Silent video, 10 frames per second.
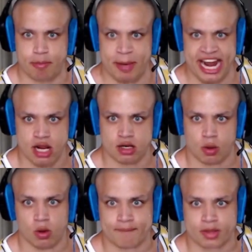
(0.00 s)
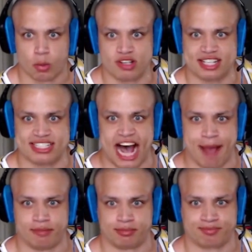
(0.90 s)
it? What's the time?
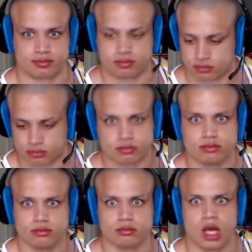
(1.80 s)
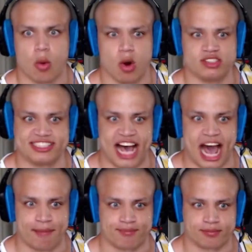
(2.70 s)
What's the time?
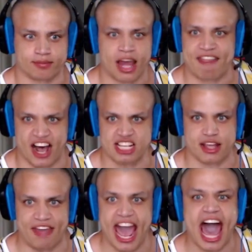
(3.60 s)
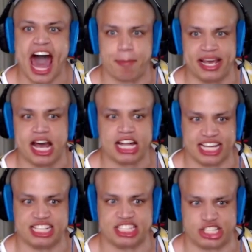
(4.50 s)
That had to be less
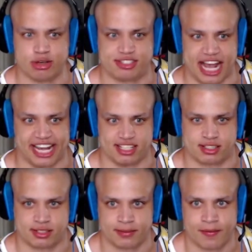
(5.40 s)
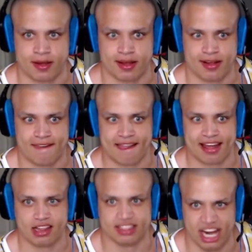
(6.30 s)
than 2 seconds.
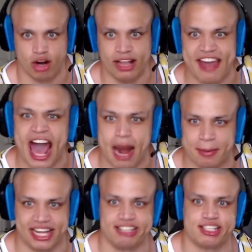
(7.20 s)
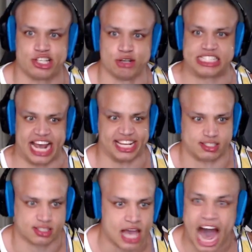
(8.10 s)
Literally, that had to be less than 2 seconds.
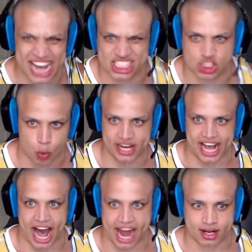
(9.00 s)
I swear to God.